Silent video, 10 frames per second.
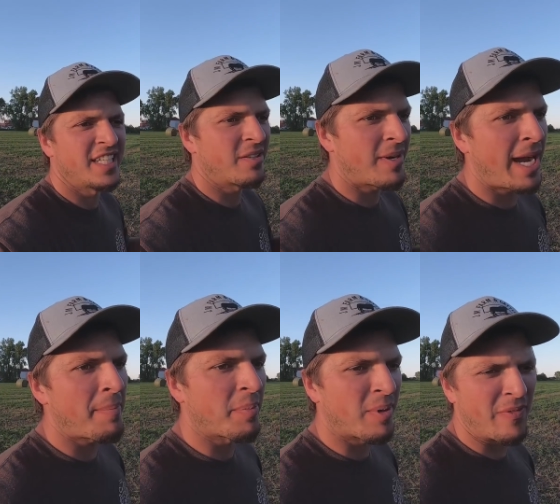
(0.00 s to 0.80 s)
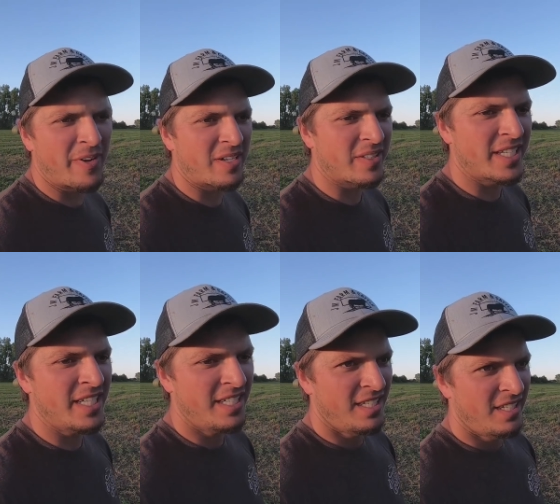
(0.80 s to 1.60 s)
and it wrapped
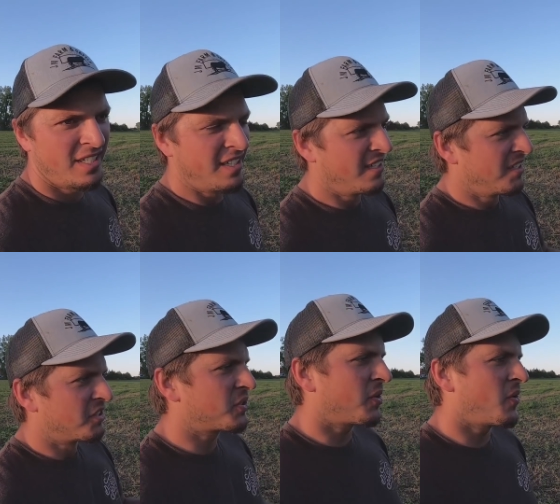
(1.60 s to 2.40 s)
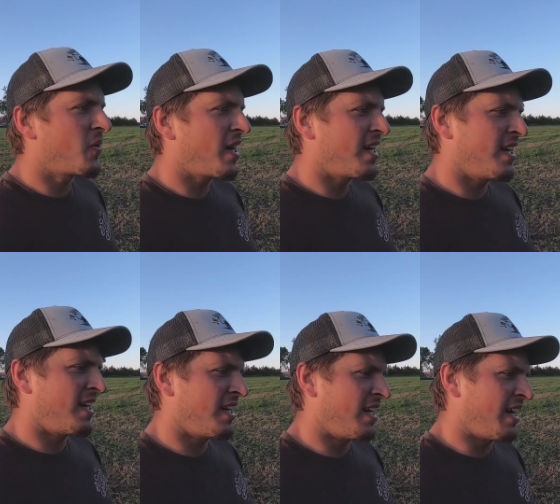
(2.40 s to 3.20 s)
perfectly. So
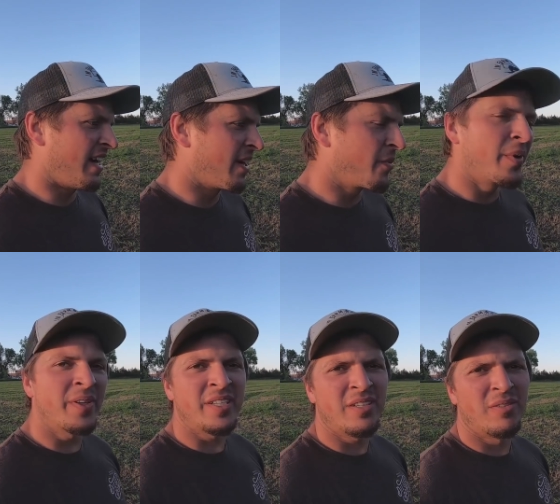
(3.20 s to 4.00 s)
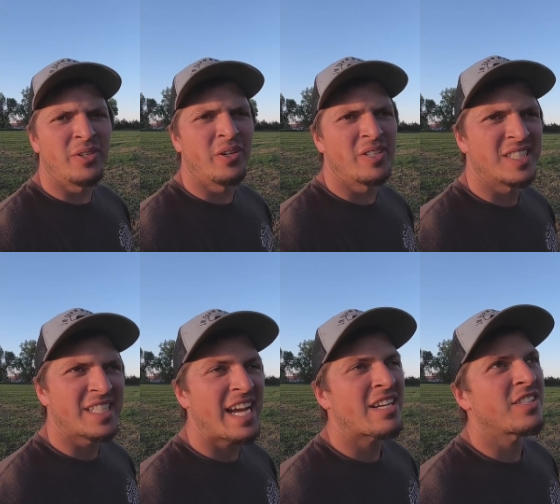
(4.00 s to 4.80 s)
I really don't know
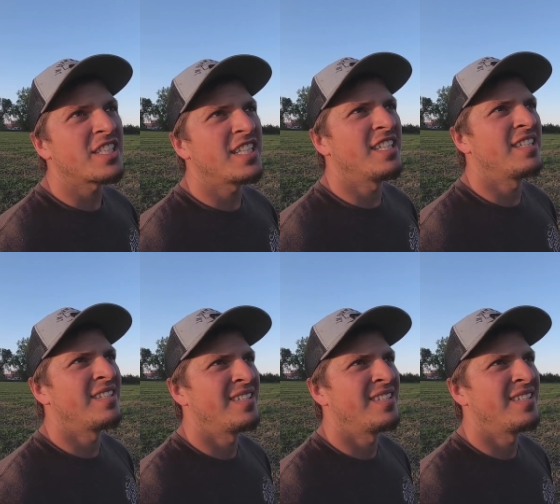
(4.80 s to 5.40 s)
exactly